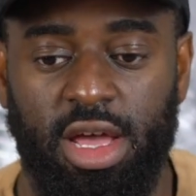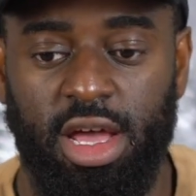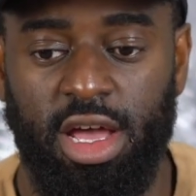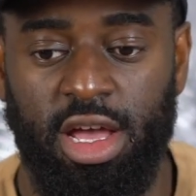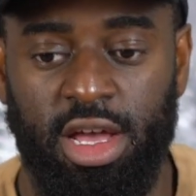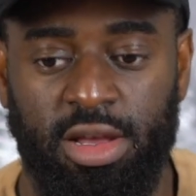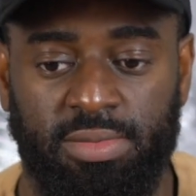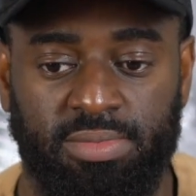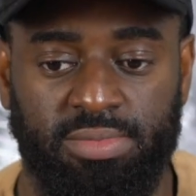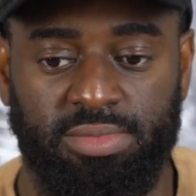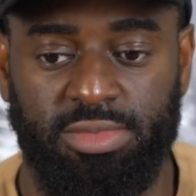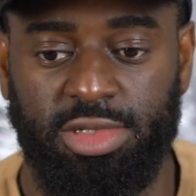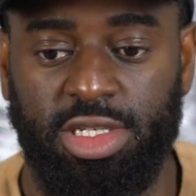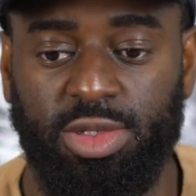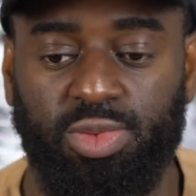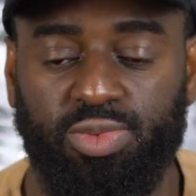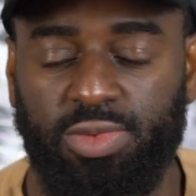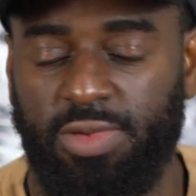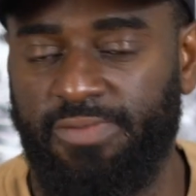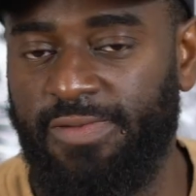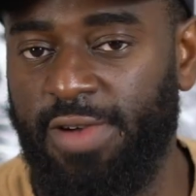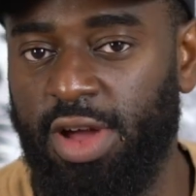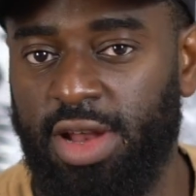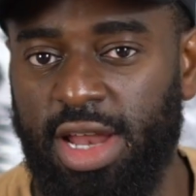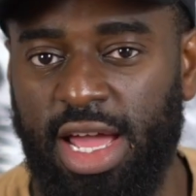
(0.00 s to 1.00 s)
um,
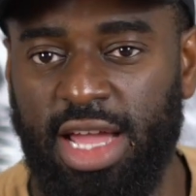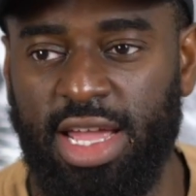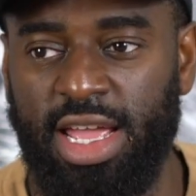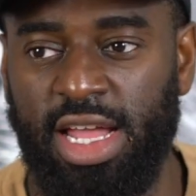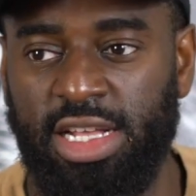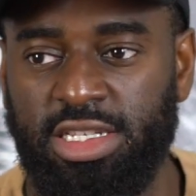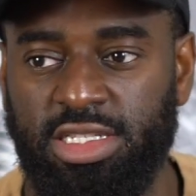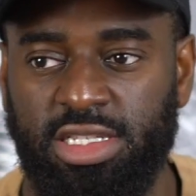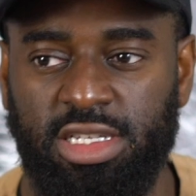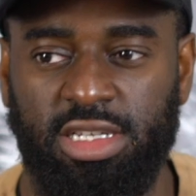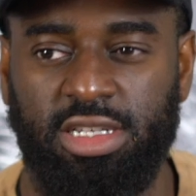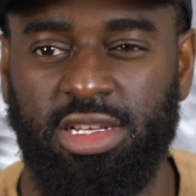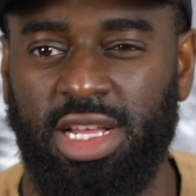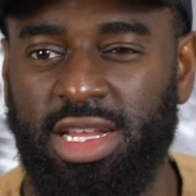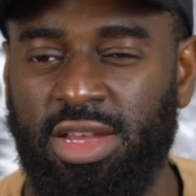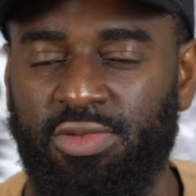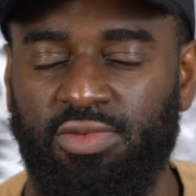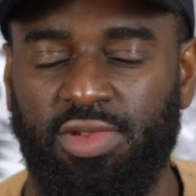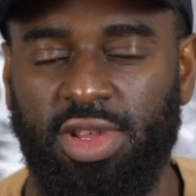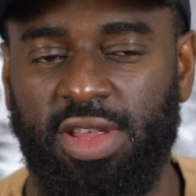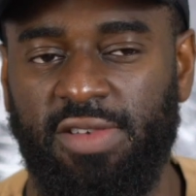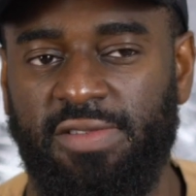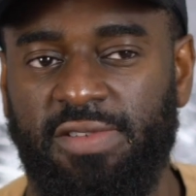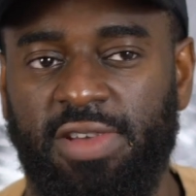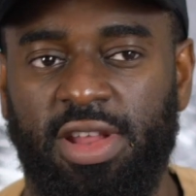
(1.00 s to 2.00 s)
just felt like cancelling because I didn't
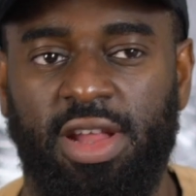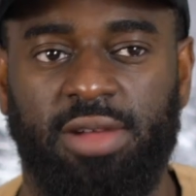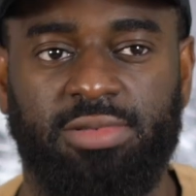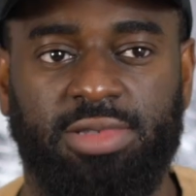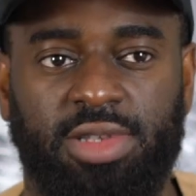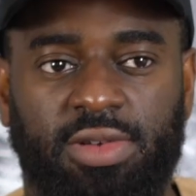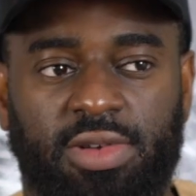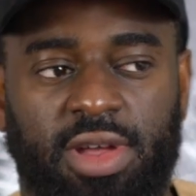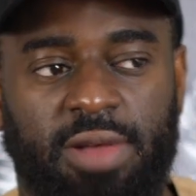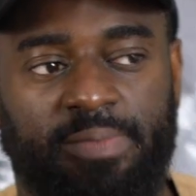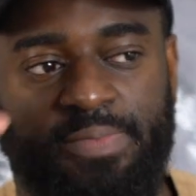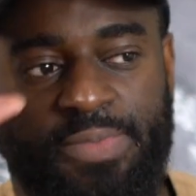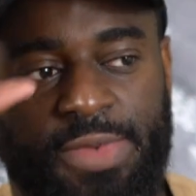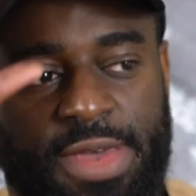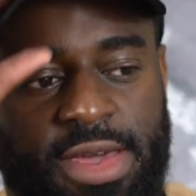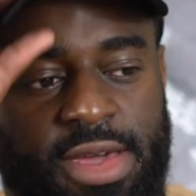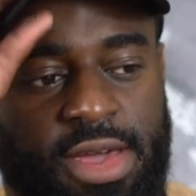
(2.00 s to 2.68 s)
really feel up to it.